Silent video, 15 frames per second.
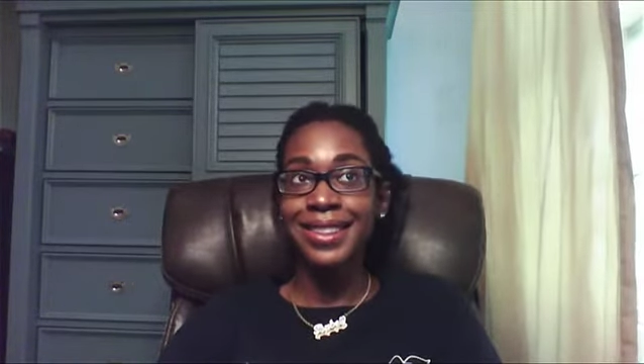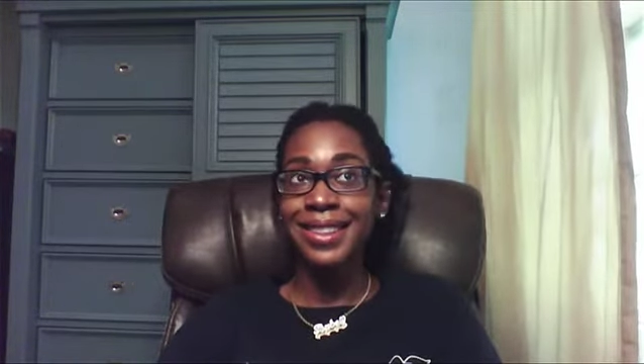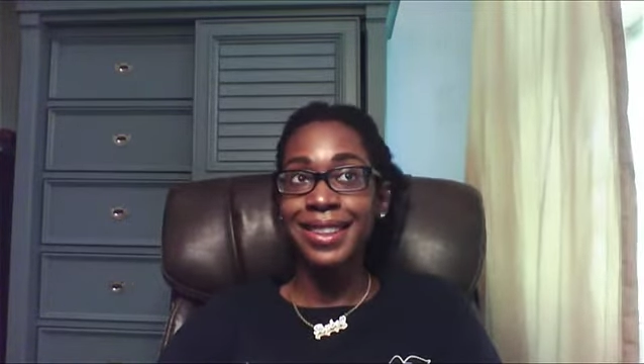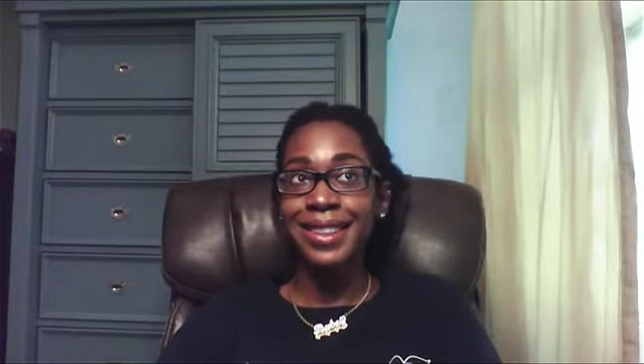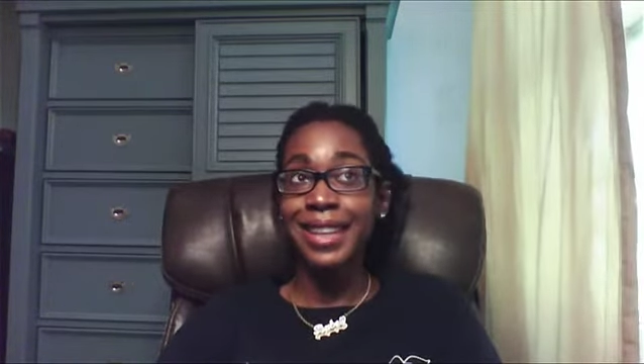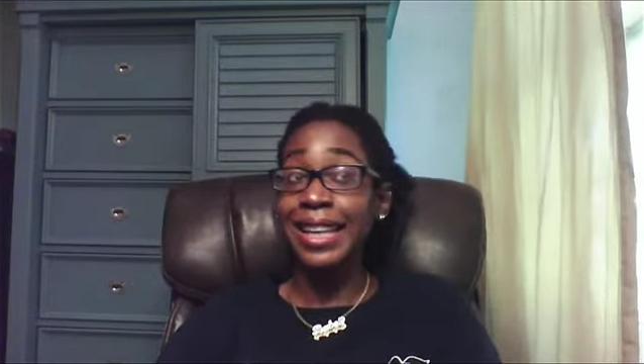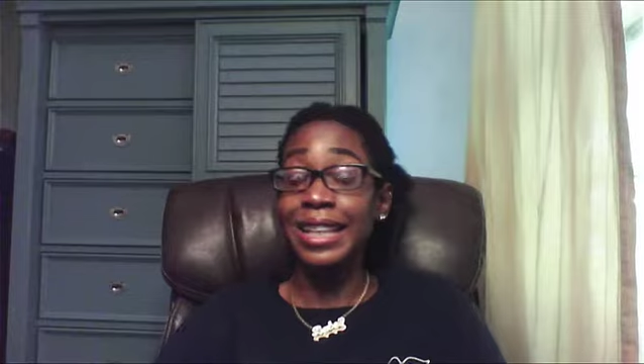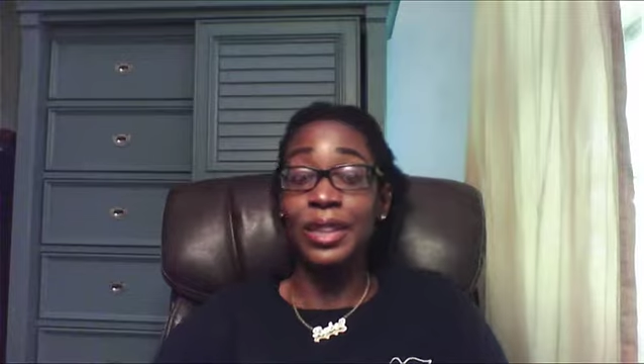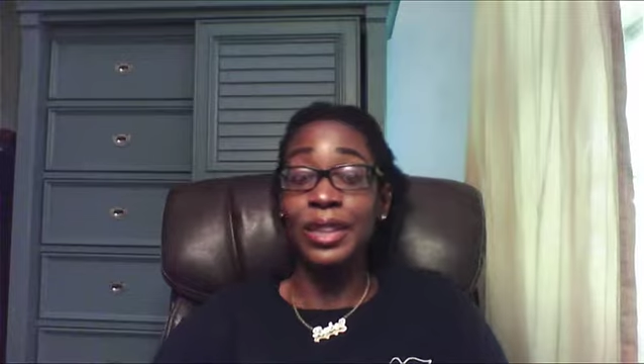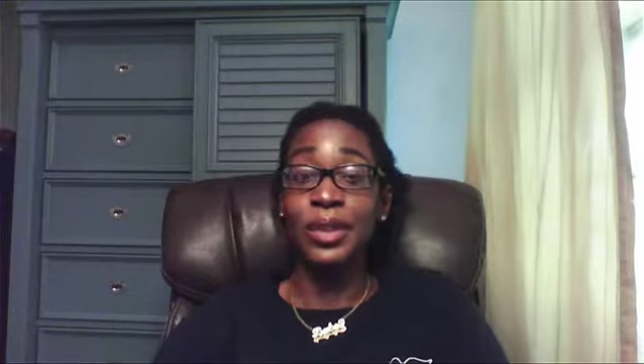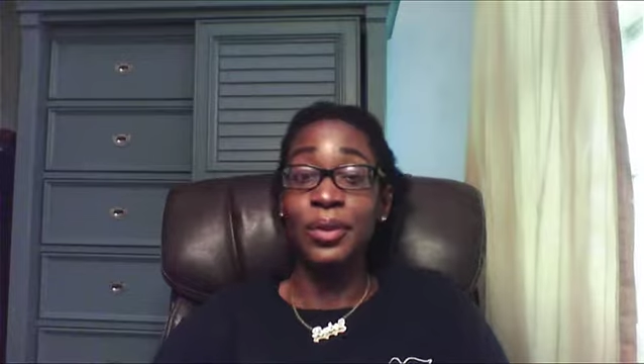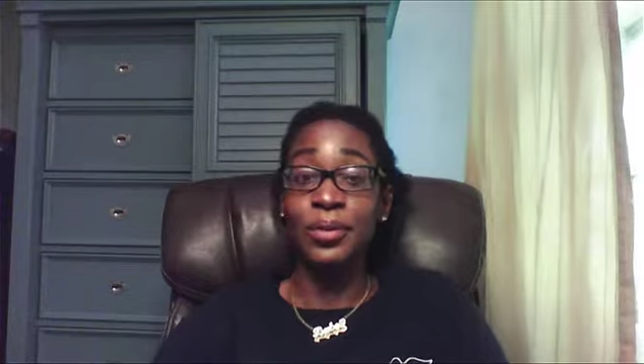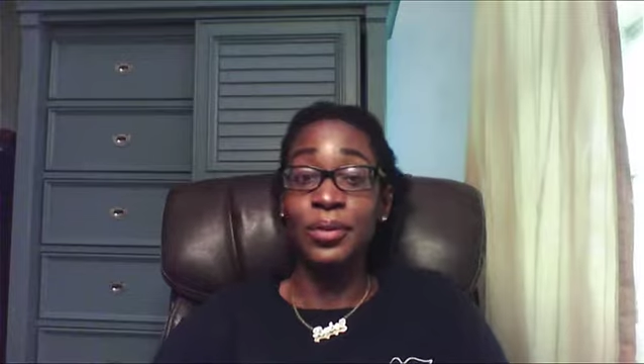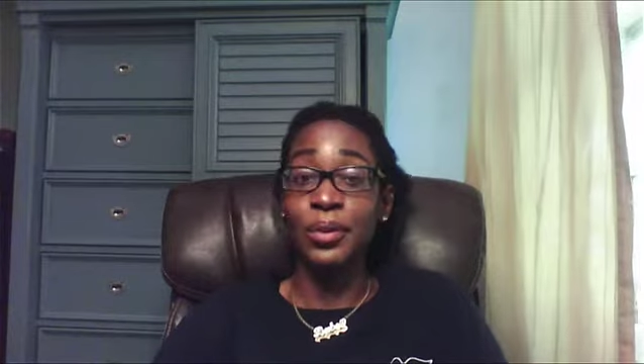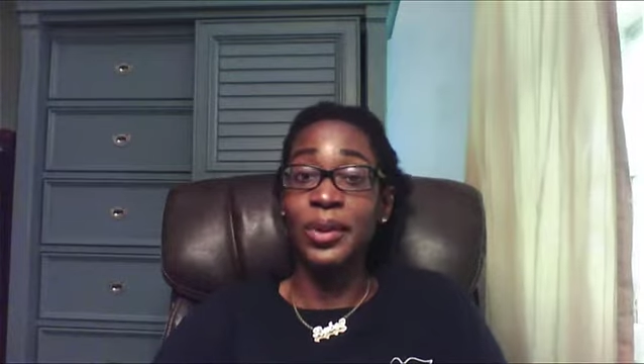like
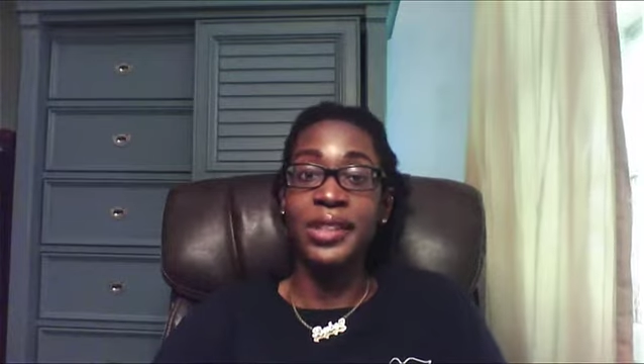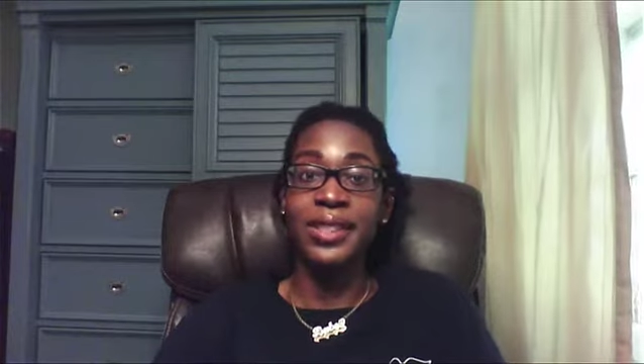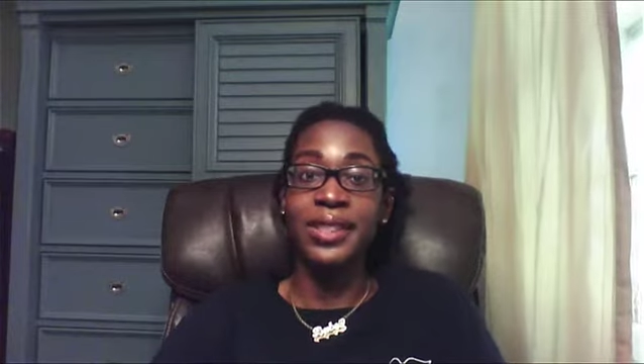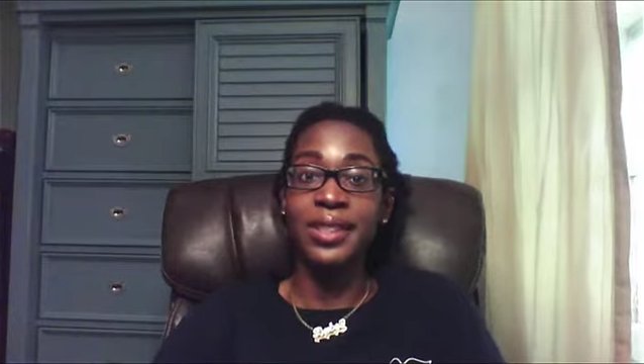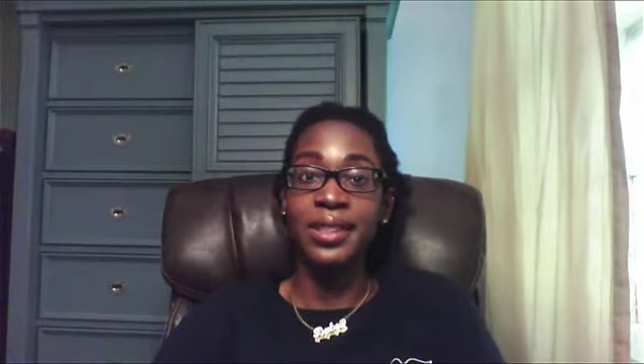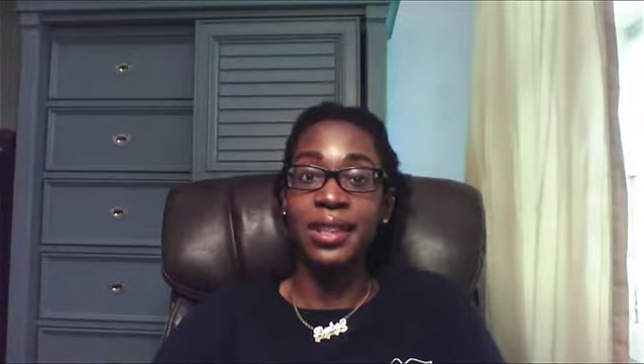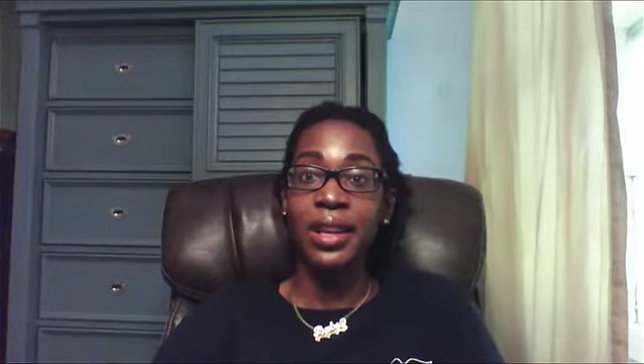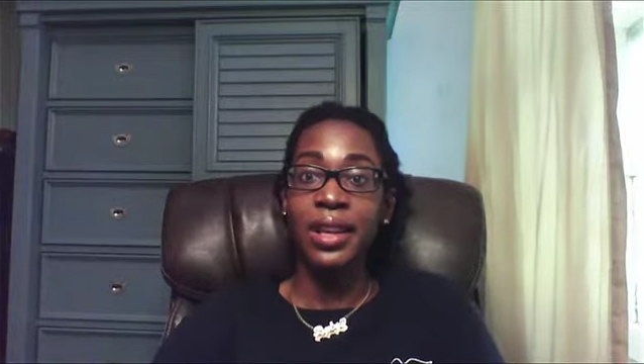their voice